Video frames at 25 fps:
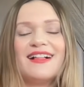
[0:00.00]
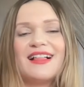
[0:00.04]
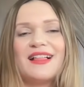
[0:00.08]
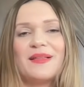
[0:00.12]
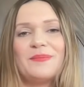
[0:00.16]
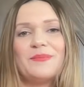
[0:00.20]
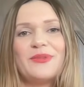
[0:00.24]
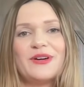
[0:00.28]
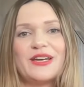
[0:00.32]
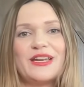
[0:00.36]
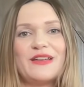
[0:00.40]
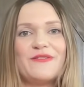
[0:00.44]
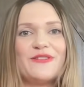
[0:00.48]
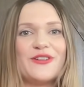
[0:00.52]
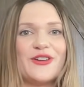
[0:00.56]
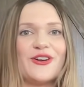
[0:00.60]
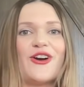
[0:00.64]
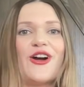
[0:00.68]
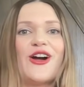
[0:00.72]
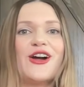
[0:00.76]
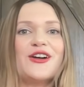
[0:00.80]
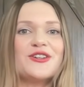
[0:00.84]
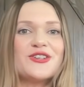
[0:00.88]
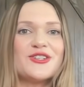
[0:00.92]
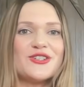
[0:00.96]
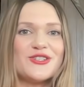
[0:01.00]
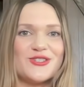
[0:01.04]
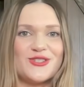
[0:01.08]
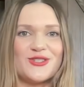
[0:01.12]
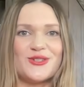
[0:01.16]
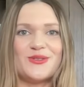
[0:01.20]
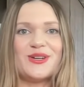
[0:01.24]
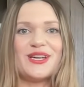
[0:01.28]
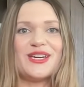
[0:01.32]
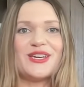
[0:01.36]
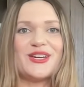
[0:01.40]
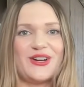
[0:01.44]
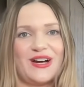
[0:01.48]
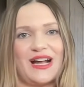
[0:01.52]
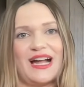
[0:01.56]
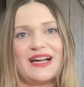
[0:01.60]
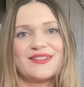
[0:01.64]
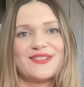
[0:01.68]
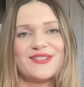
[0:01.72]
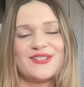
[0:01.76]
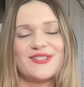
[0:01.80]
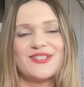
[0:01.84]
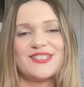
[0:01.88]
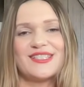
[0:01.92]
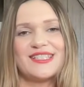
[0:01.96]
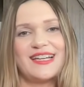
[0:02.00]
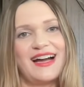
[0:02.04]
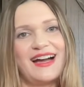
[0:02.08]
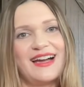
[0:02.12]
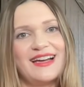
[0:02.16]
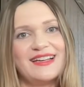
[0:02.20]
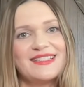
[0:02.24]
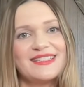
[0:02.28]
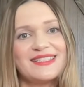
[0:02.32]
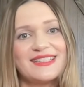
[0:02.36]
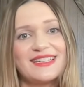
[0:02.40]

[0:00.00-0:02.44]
But if you're underdoing your exercise,